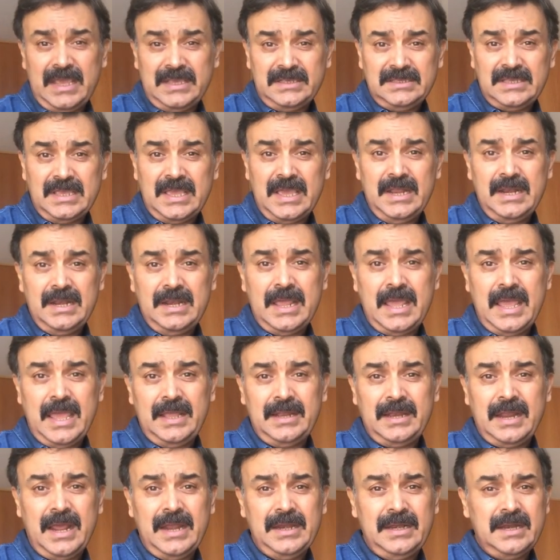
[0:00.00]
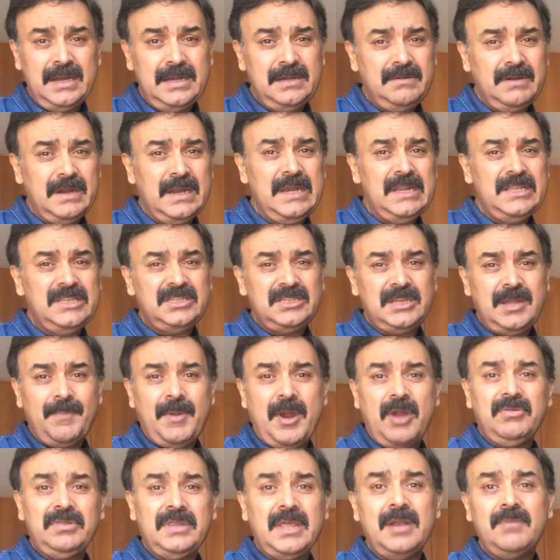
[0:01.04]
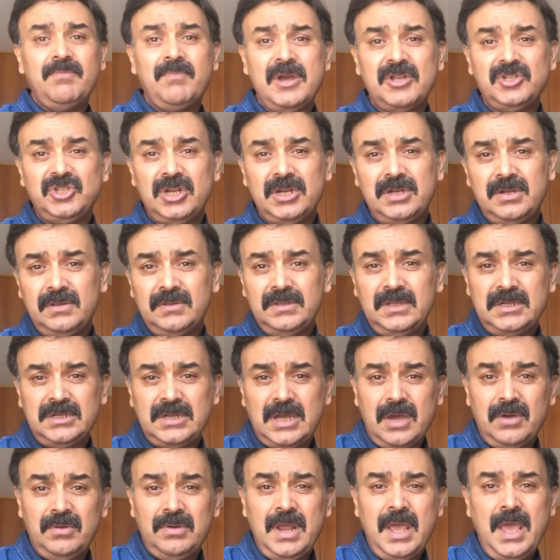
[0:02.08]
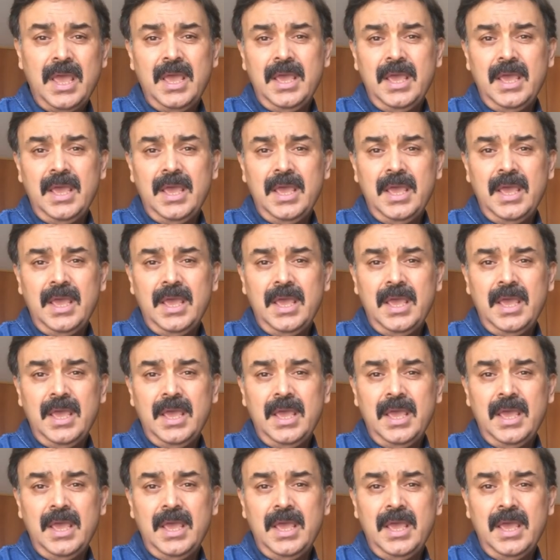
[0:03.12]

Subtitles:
XL and I didn't really step out that much into the town.